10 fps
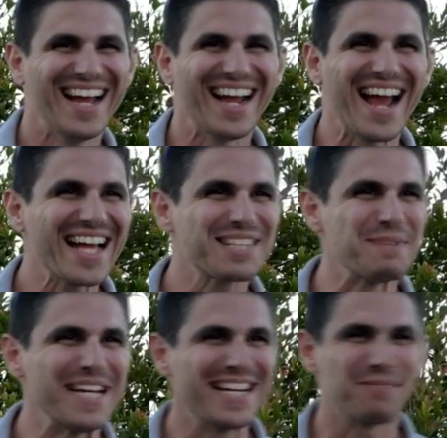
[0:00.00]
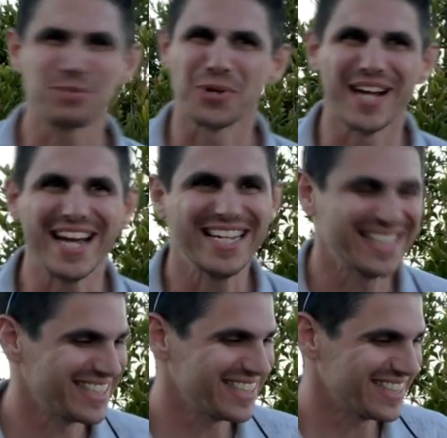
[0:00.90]
Yeah, it's me. I'm sorry.
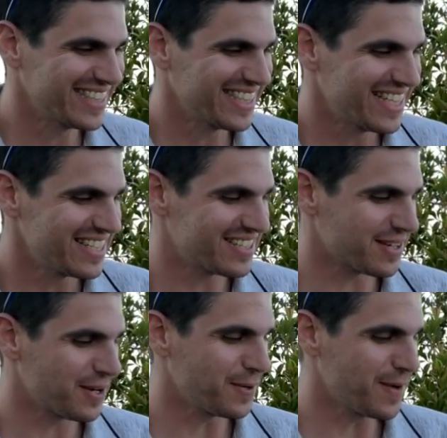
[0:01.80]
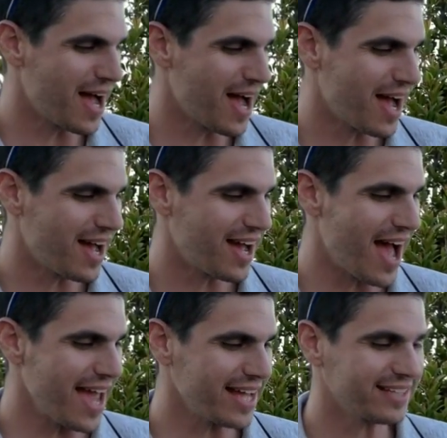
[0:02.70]
So,
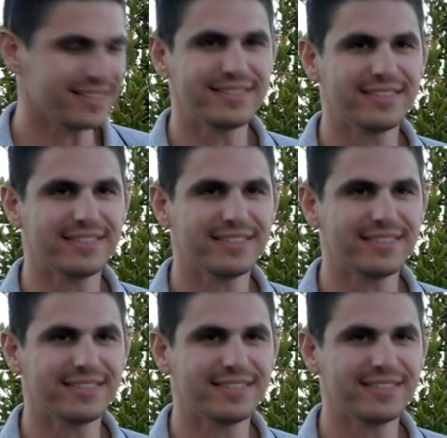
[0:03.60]
hi.